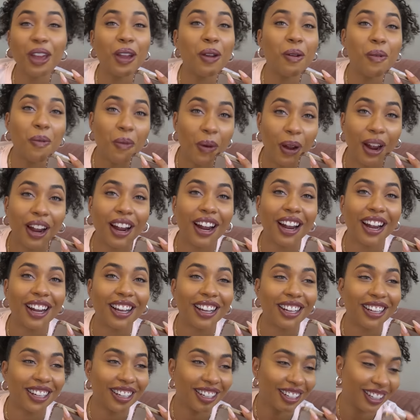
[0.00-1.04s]
they weren't.
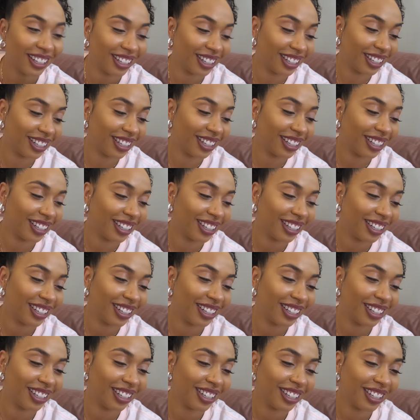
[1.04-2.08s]
The person with
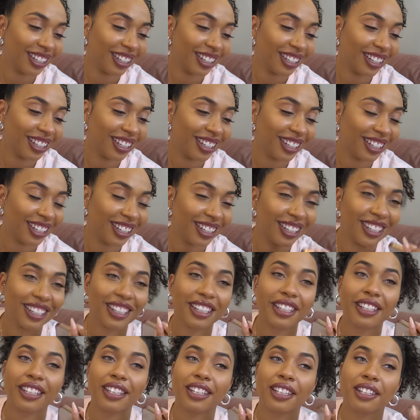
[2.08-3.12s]
the body
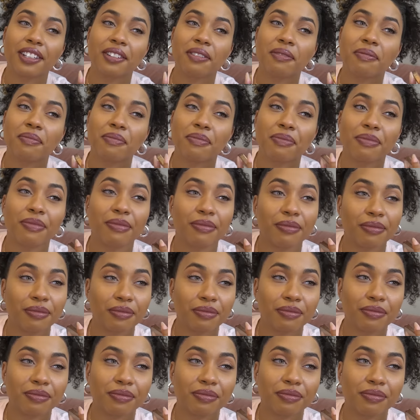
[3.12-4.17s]
was obviously not you.